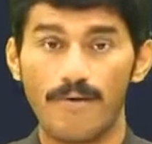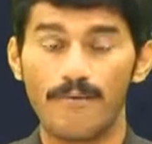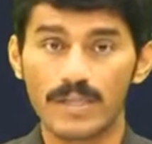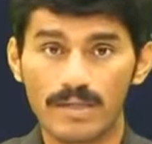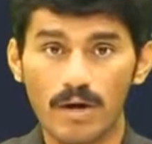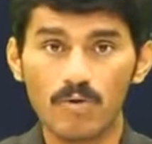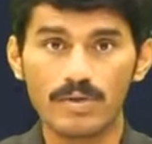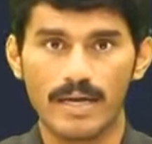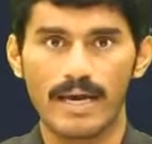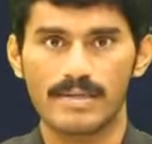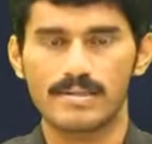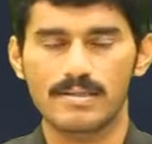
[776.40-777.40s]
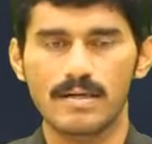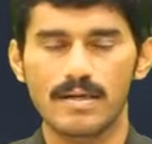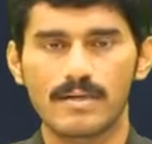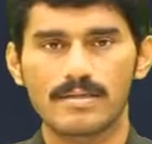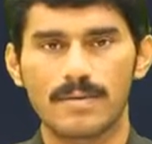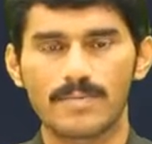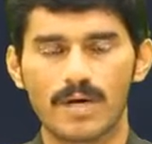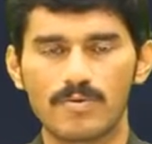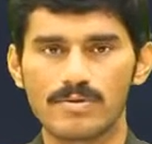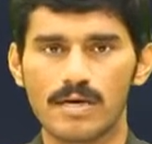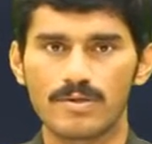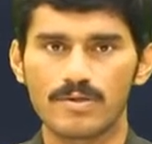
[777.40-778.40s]
Without S, some
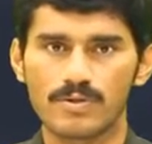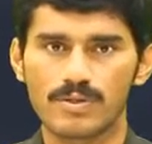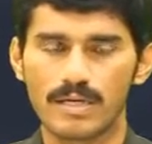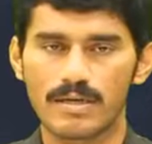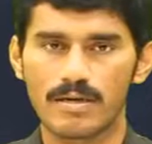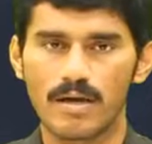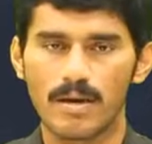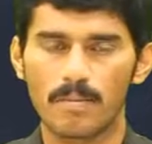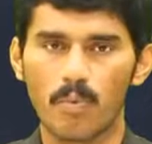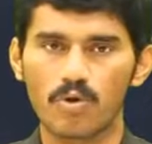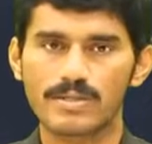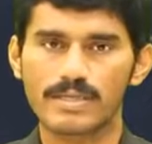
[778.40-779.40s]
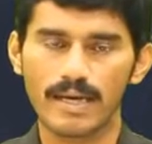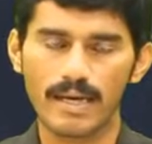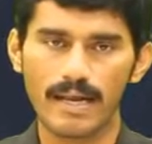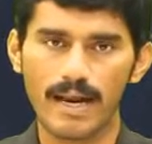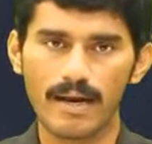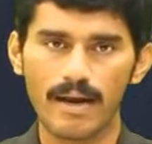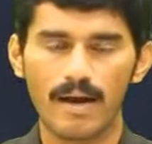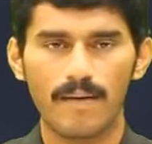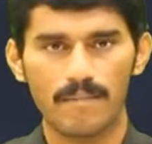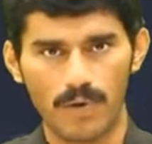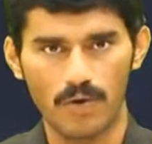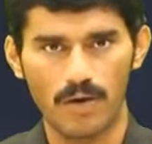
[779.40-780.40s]
nouns are used in both singular
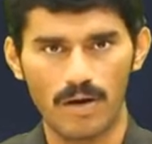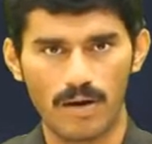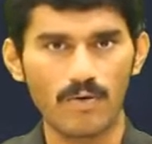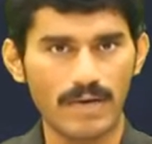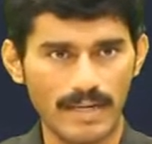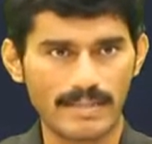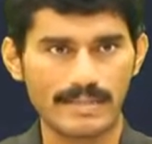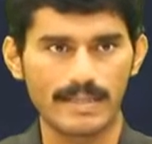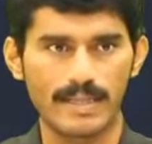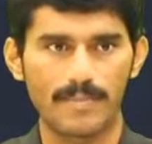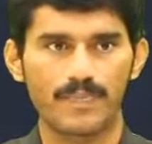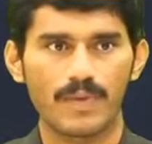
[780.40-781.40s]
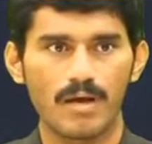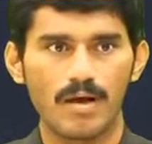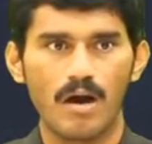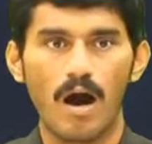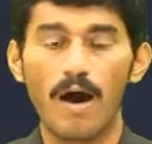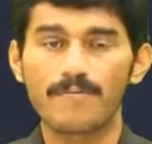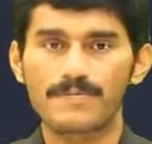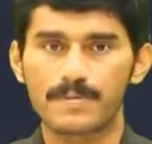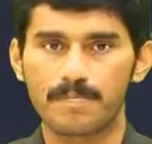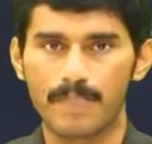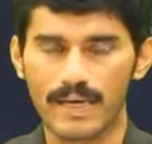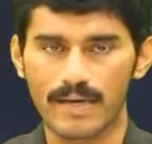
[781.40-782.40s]
and plural. Now let's see them.
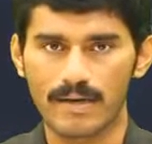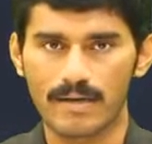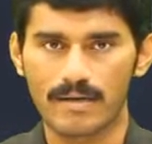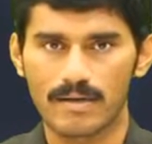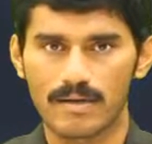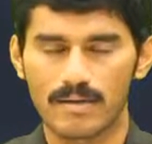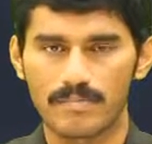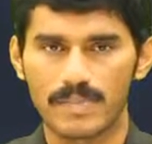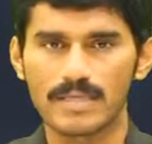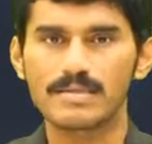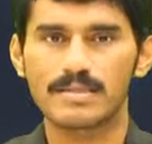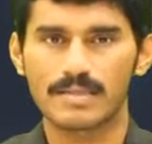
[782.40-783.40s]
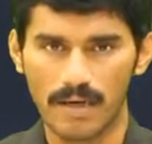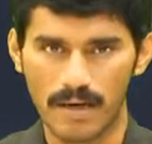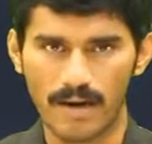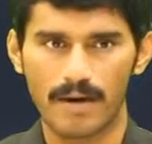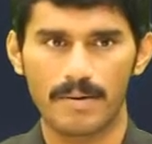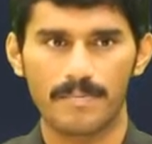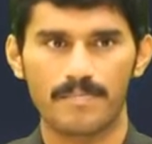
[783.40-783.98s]
Offspring means children.